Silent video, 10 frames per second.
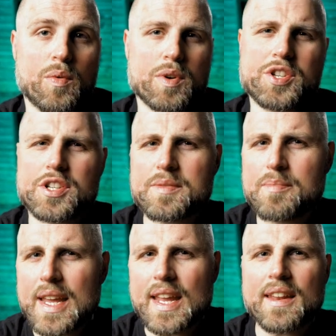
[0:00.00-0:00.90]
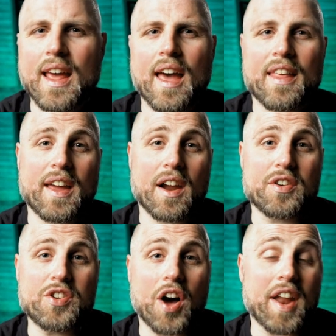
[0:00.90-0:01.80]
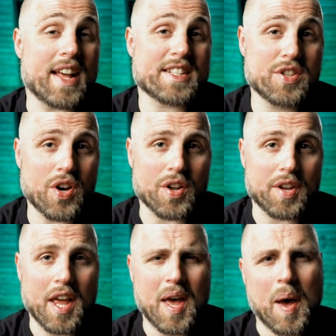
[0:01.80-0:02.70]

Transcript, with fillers: which doesn't mean they are not as good.